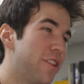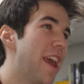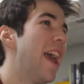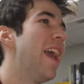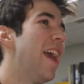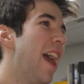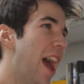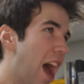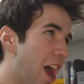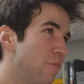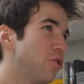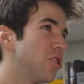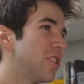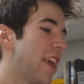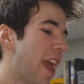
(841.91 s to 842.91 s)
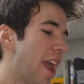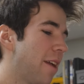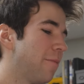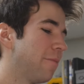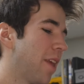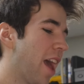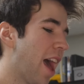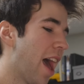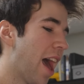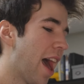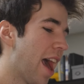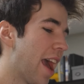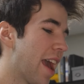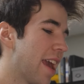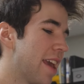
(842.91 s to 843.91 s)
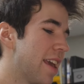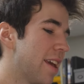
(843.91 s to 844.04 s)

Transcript: day. I'm just saying I